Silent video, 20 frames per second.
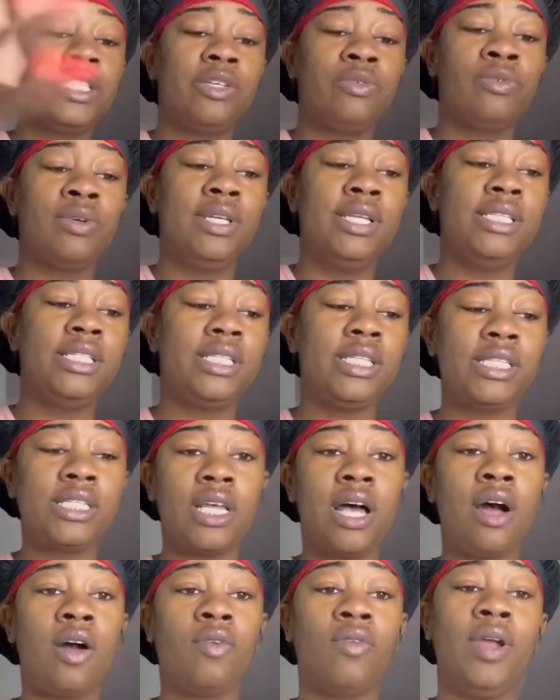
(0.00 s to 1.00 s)
to release this
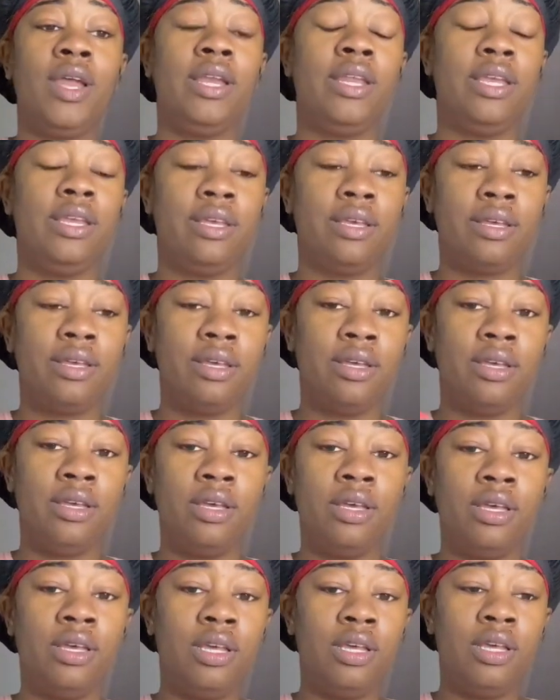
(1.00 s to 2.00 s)
already.
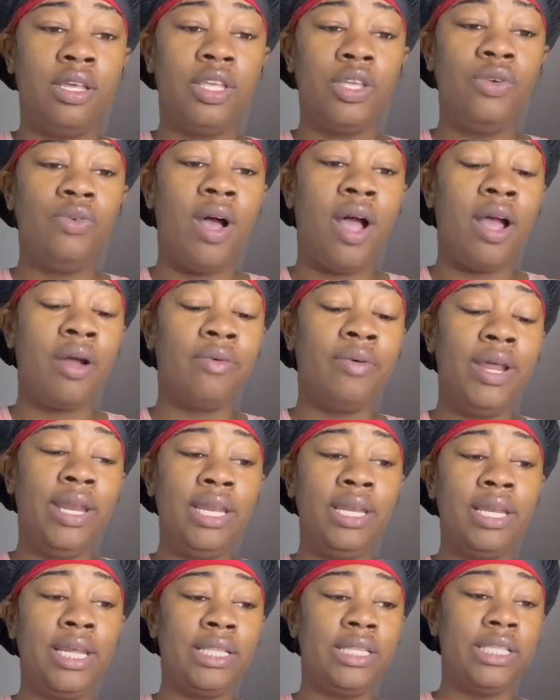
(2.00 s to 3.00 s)
You
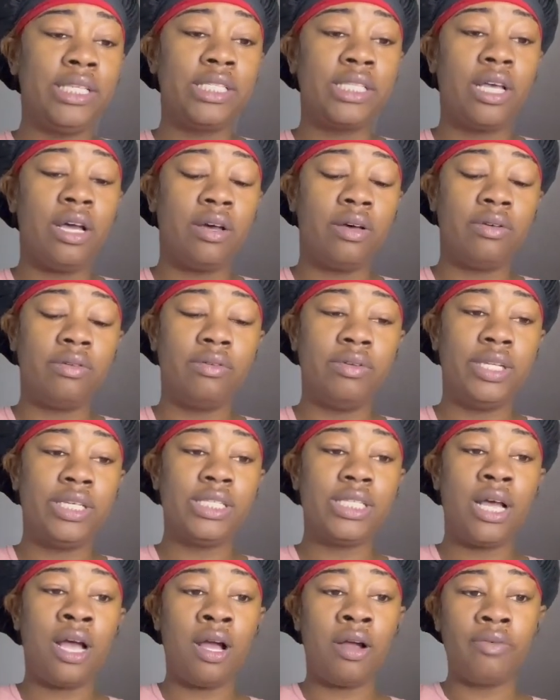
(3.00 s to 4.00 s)
already let this go.
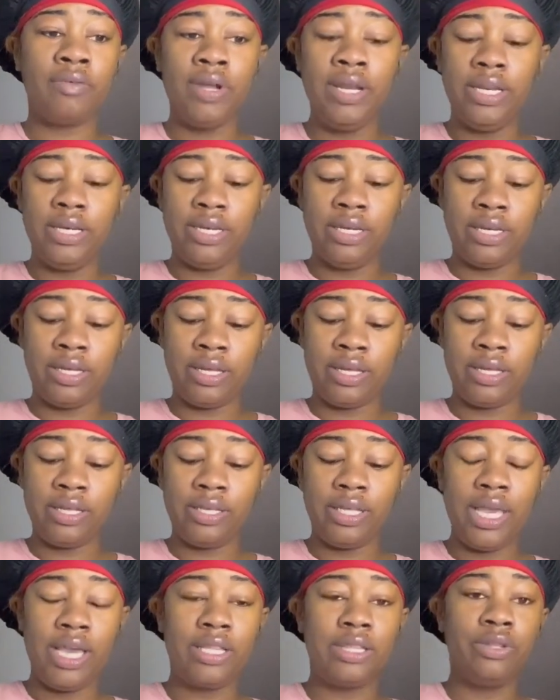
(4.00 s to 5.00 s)
This already done.
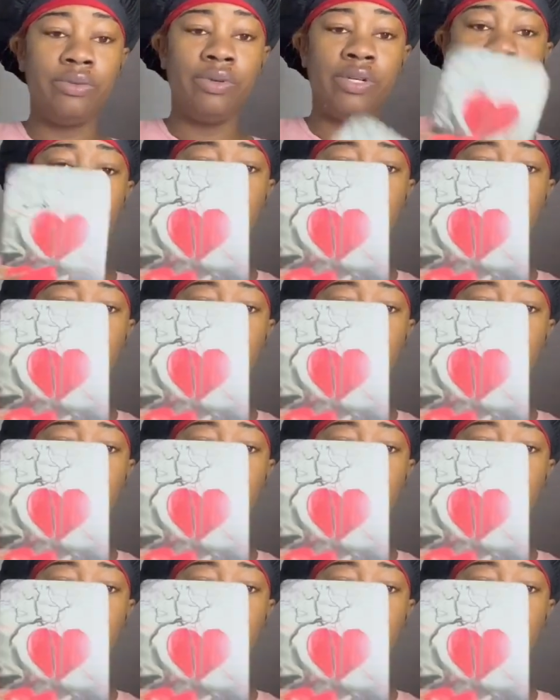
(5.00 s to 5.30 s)
Yeah, Three of